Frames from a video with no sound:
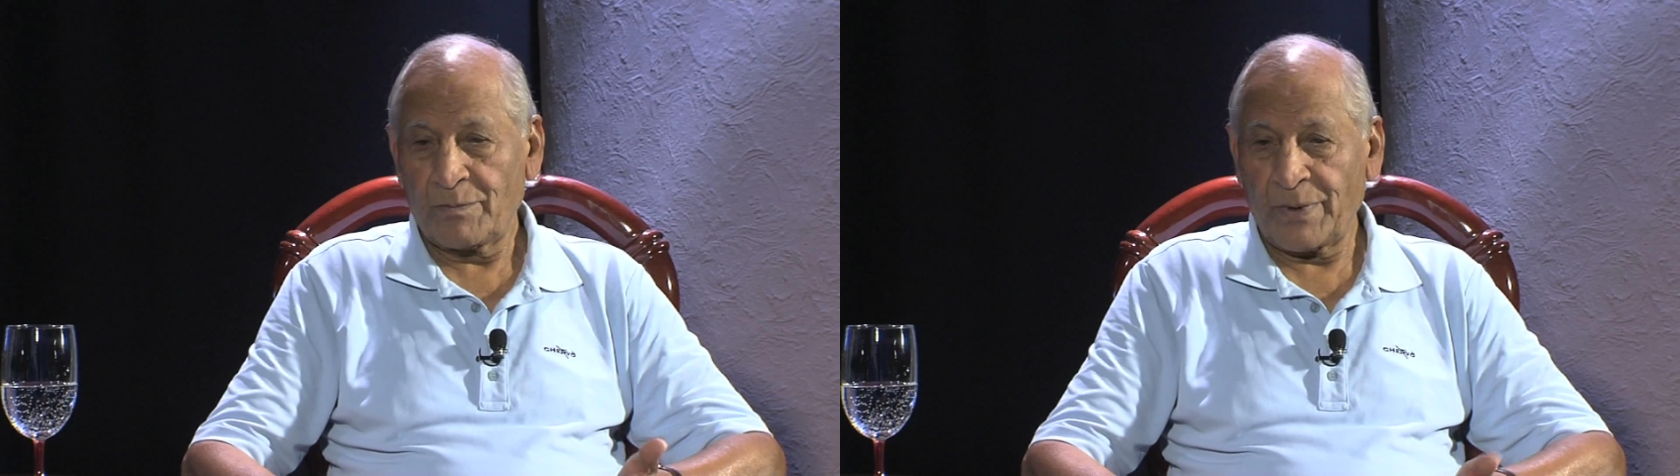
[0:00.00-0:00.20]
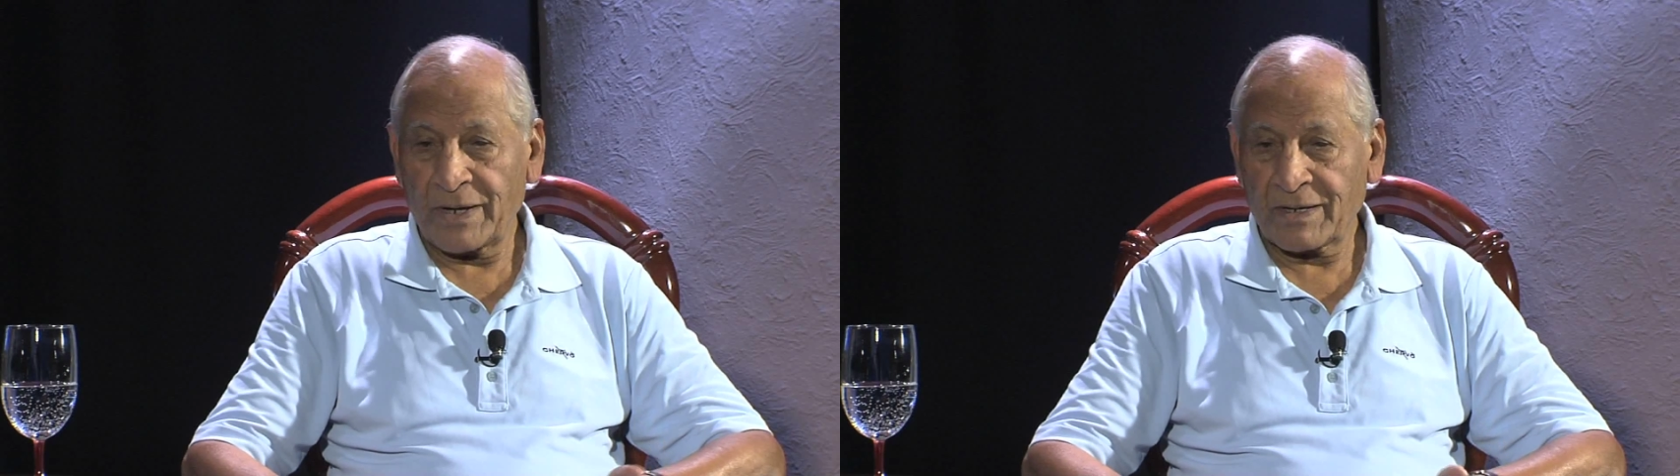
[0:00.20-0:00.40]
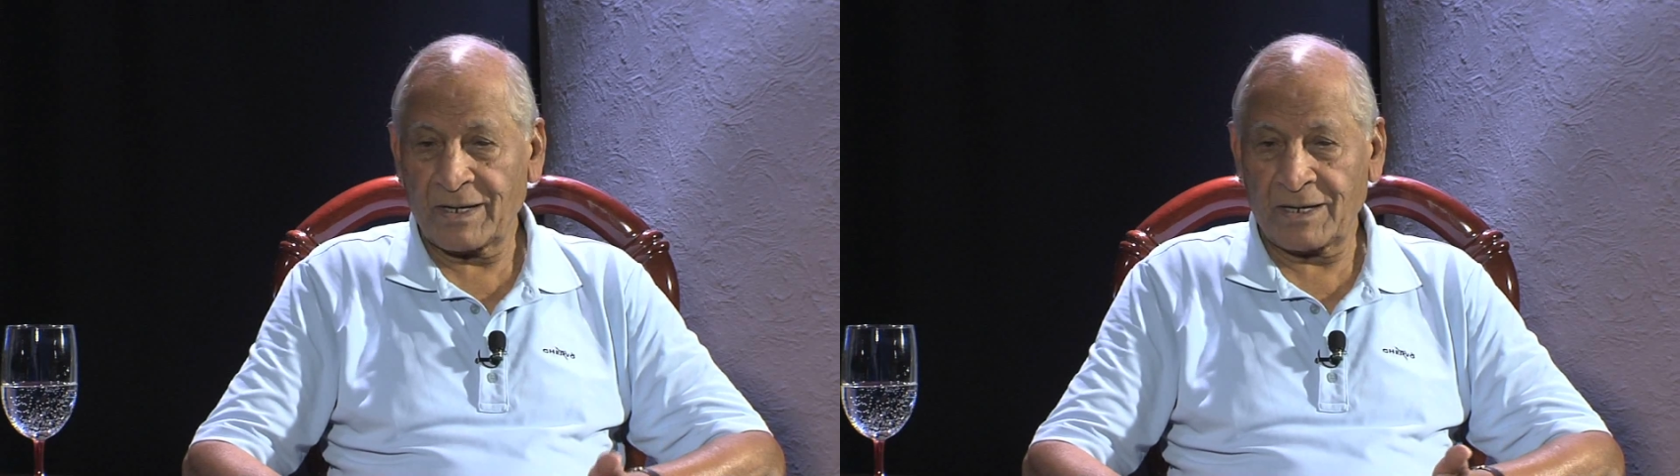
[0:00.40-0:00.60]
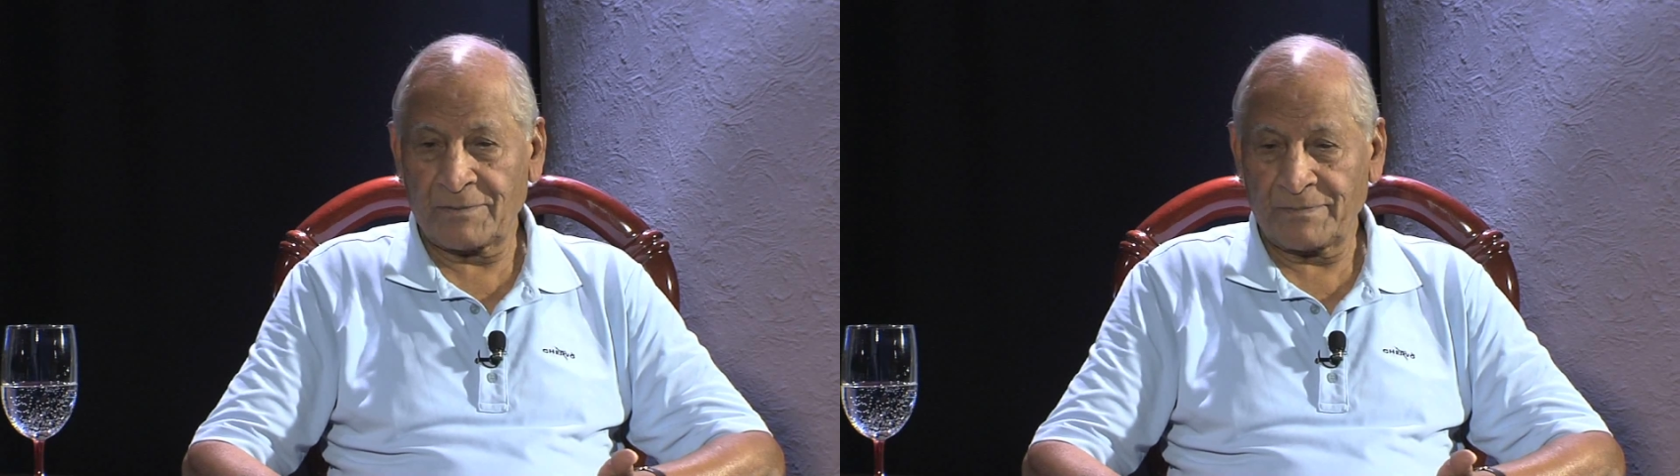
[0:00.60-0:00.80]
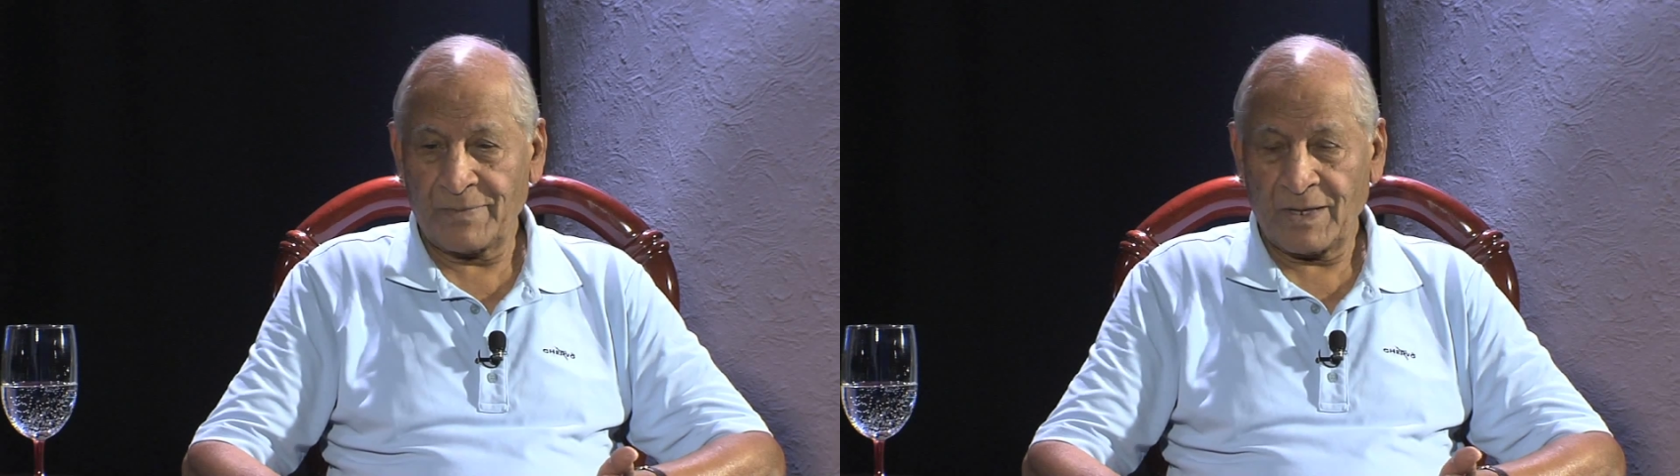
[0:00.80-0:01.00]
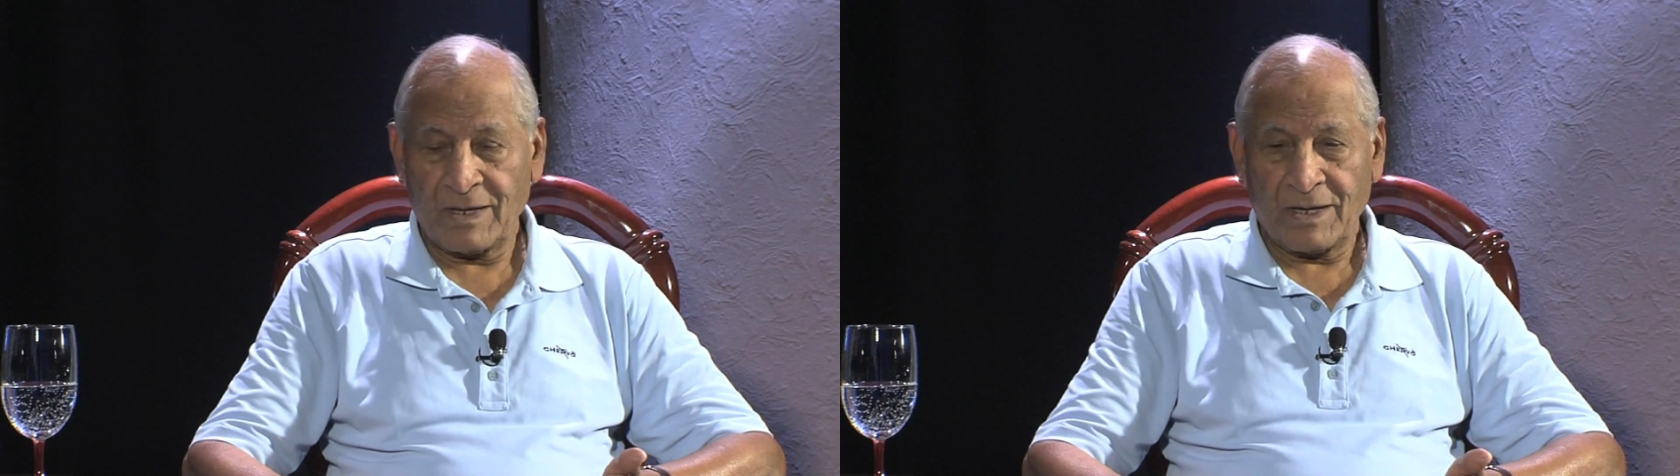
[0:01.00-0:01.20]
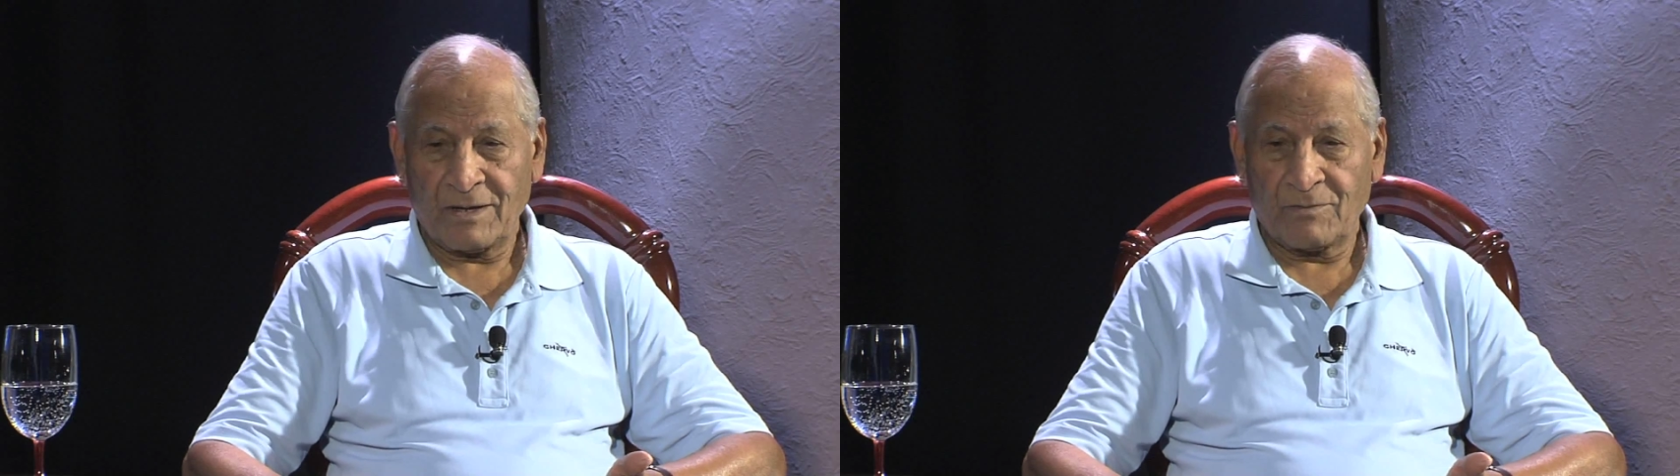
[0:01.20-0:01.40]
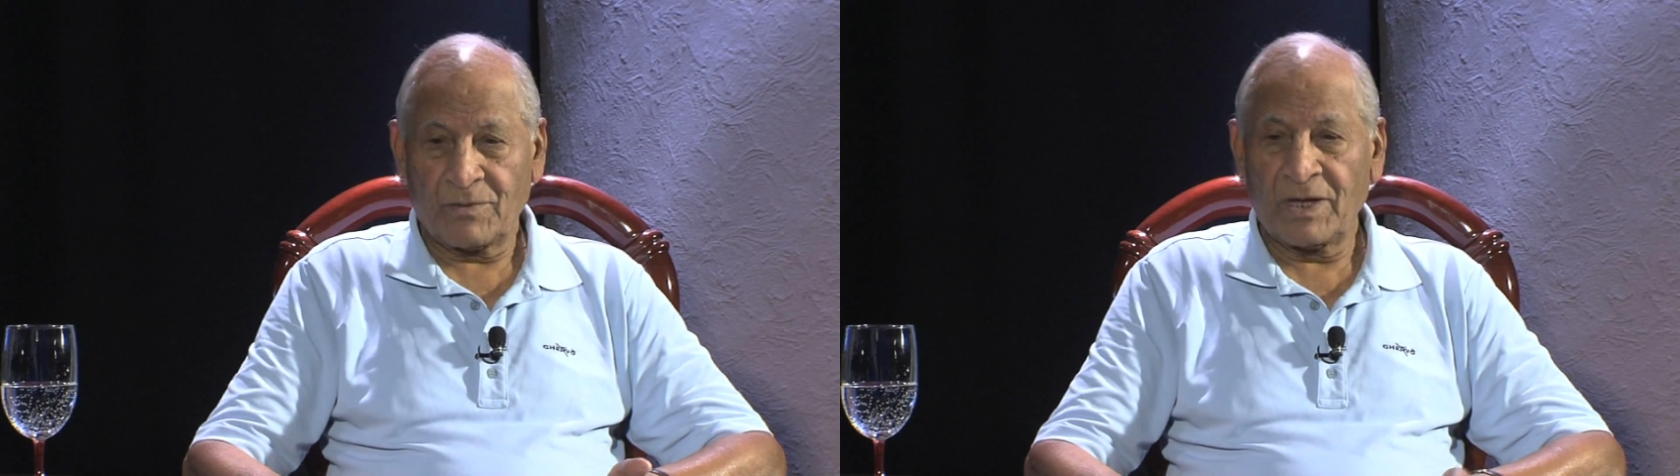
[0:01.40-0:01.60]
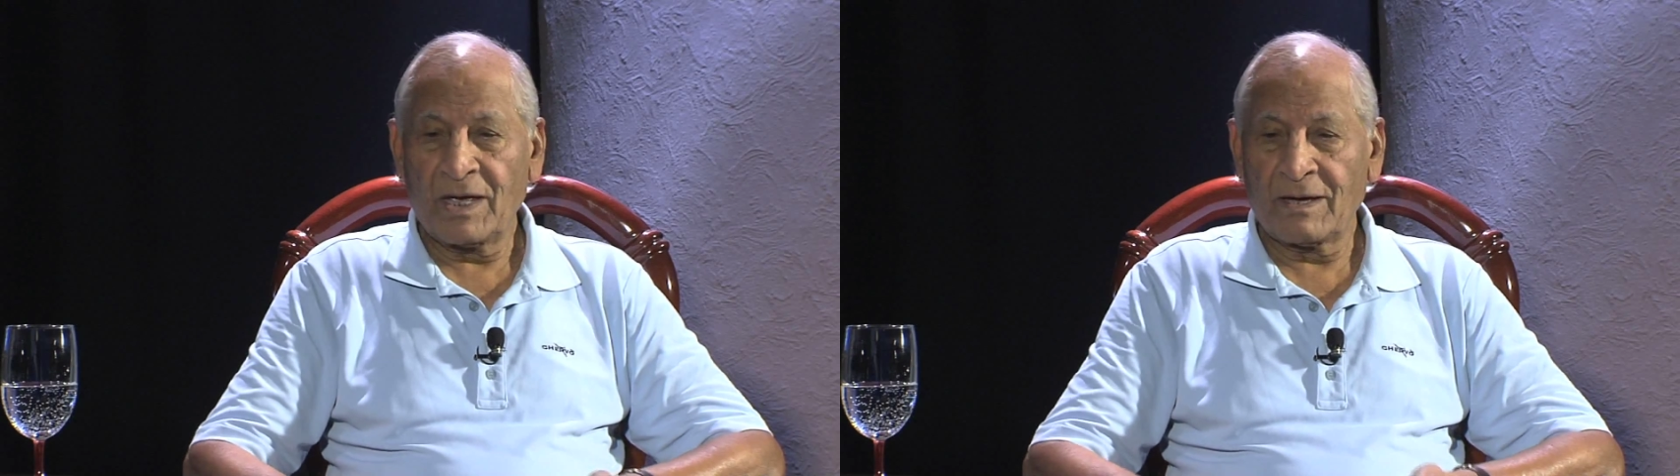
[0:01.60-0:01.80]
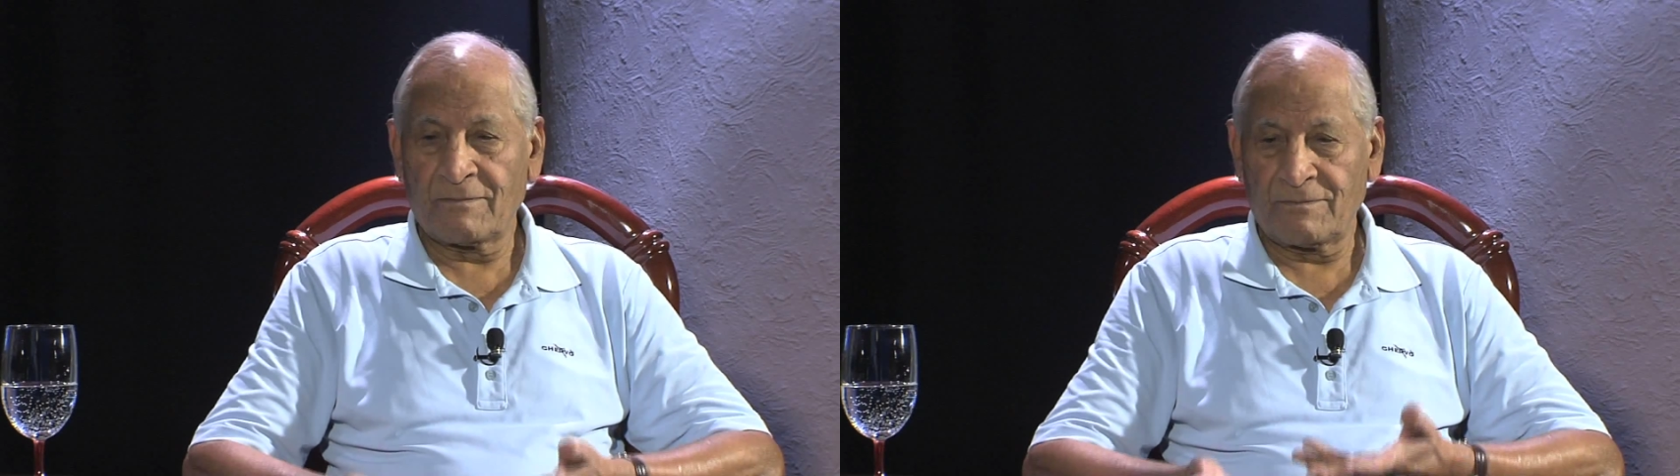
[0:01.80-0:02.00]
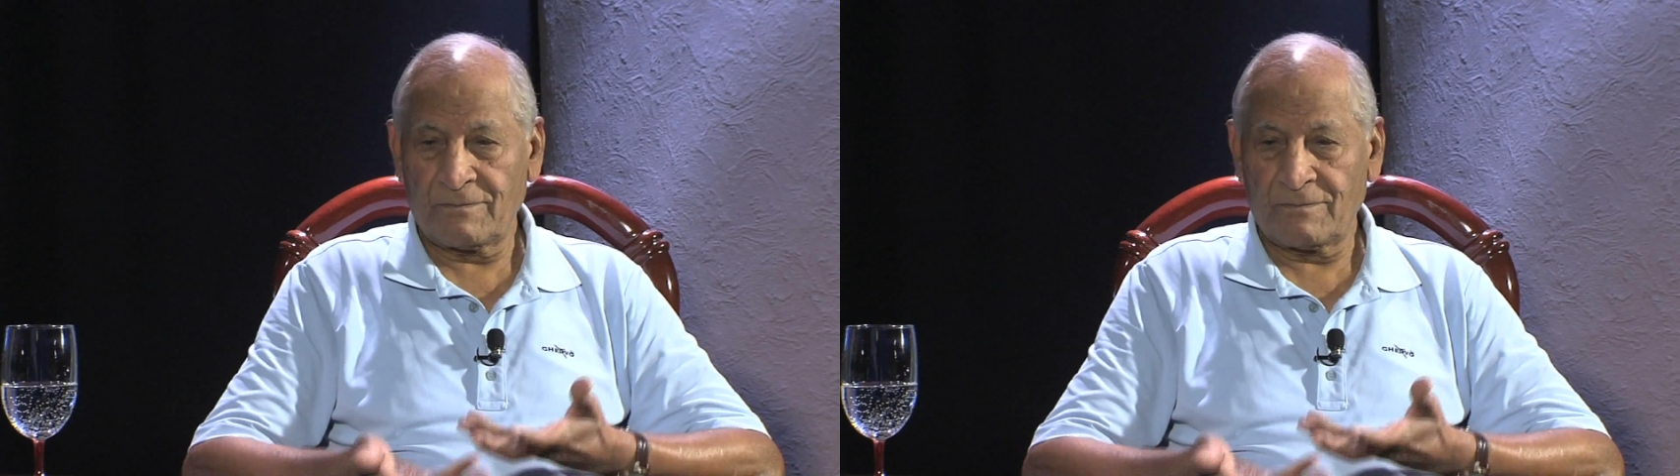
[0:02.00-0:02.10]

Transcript: But we have,